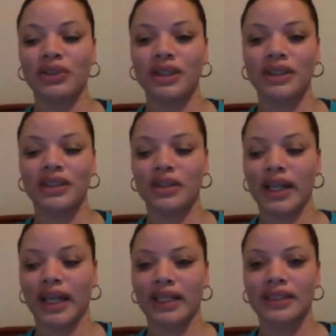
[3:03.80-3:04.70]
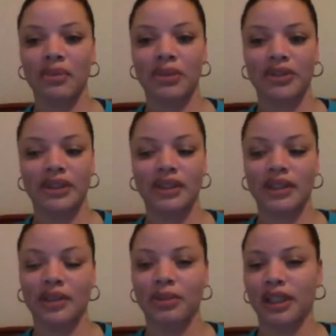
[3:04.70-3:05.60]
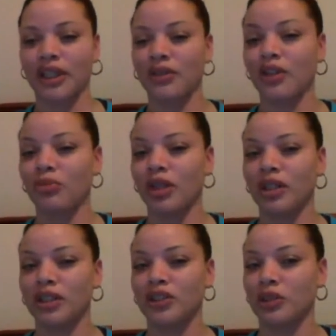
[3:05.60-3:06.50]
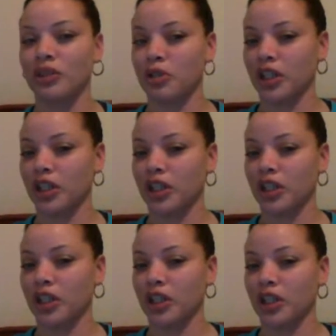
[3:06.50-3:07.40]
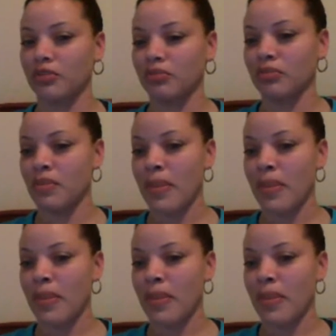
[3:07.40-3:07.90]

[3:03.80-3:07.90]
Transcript: is frozen, so I can't see how Mira's looking, but can you give me a description again?